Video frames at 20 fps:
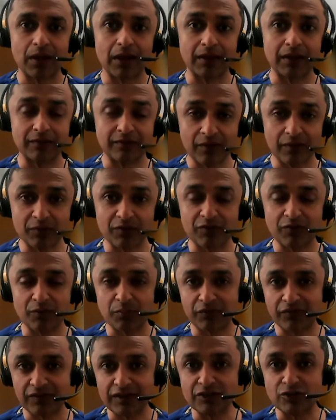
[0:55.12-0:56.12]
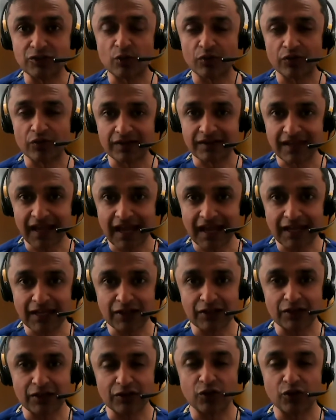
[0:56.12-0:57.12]
in terms of the procedure on the
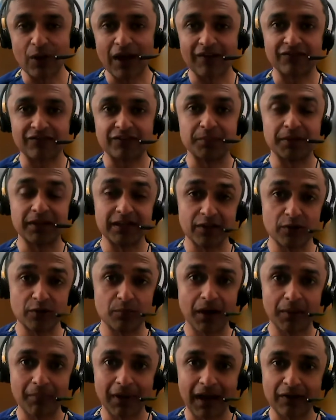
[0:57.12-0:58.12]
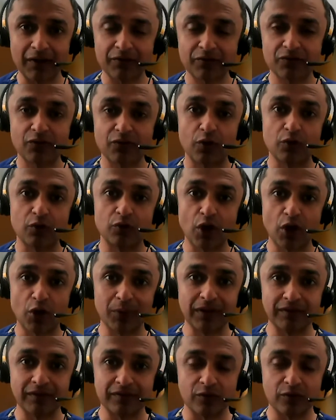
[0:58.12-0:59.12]
day, you have to be nil by mouth, so no
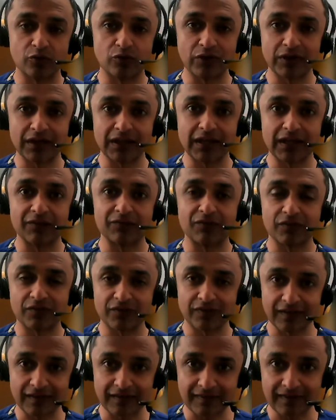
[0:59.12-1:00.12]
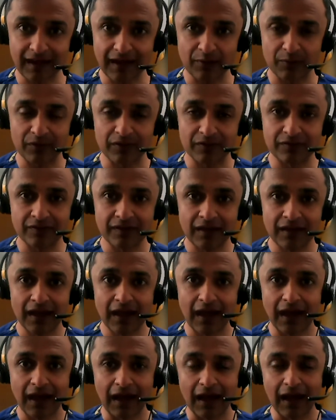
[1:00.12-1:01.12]
eating or drinking for six hours,
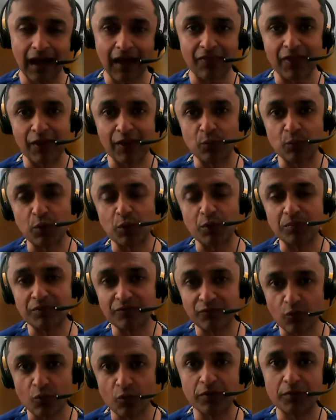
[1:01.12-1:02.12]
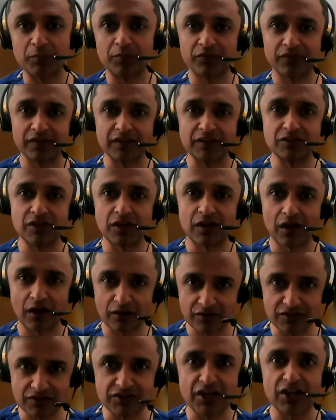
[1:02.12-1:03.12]
uh, and then we would perform the procedure
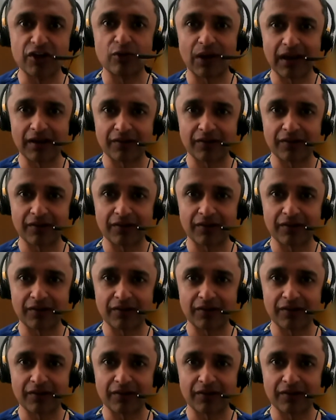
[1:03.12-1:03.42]
under general